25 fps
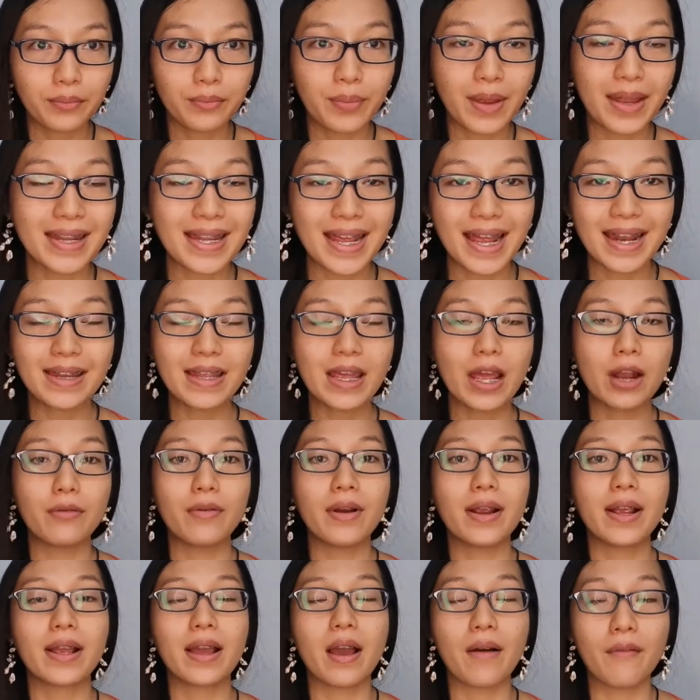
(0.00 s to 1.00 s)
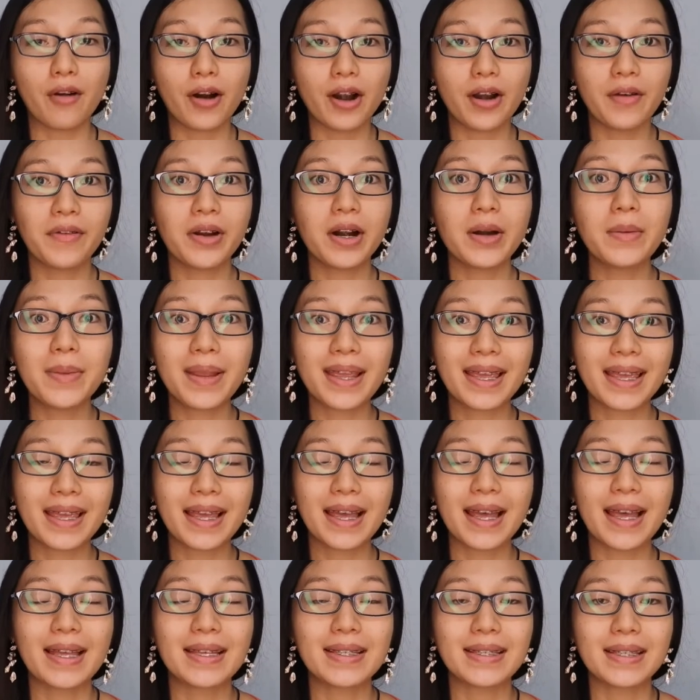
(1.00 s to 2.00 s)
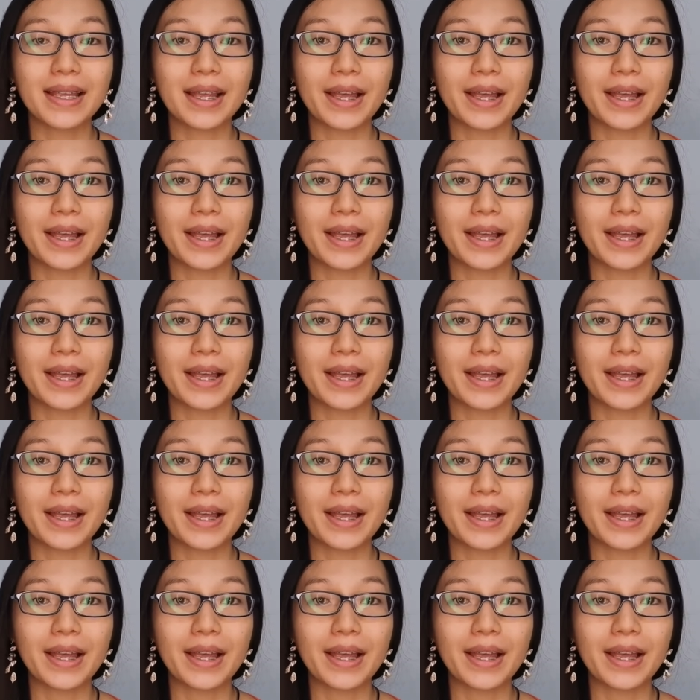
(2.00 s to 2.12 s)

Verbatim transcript: pendant earring or whatever because